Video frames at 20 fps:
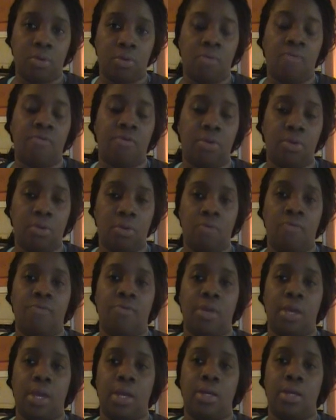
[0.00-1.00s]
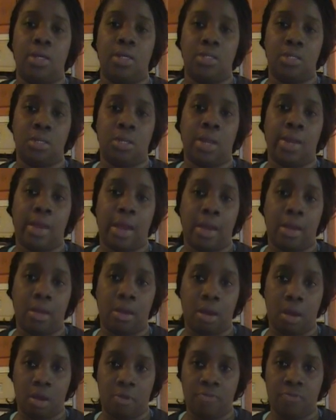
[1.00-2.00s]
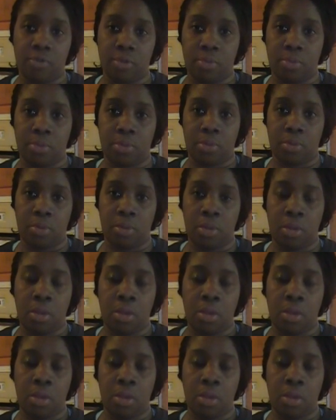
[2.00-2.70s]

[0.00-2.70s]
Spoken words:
over and over again until I got comfortable